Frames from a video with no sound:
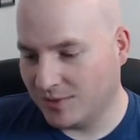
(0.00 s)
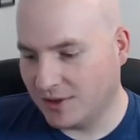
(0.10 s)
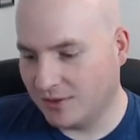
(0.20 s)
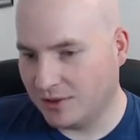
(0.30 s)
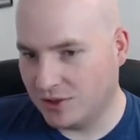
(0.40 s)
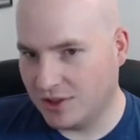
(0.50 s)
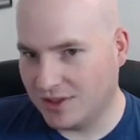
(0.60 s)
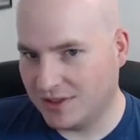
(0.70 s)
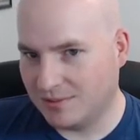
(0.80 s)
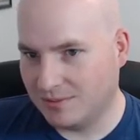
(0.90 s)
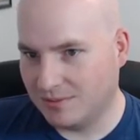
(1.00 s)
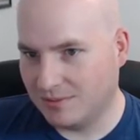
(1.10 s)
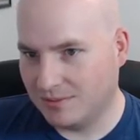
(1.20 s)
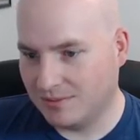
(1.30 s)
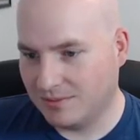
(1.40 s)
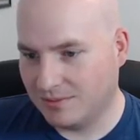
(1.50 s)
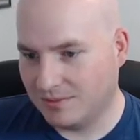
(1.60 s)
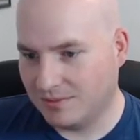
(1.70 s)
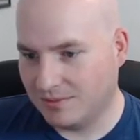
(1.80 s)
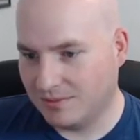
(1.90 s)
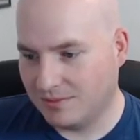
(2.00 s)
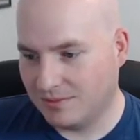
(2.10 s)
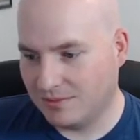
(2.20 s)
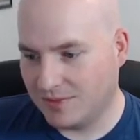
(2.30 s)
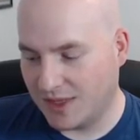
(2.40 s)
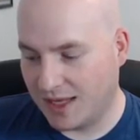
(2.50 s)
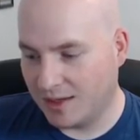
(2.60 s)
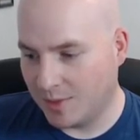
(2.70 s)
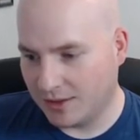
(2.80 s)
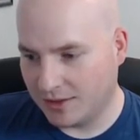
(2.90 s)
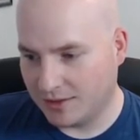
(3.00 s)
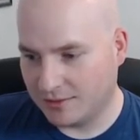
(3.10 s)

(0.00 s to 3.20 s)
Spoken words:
to know that she's sad about it.